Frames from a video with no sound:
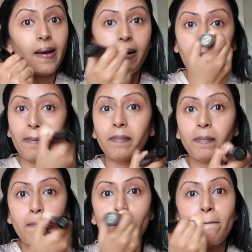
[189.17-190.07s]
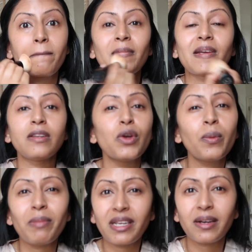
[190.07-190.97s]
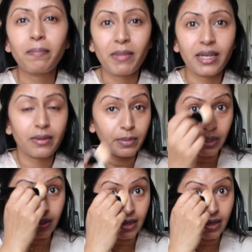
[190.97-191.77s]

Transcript: like no makeup look.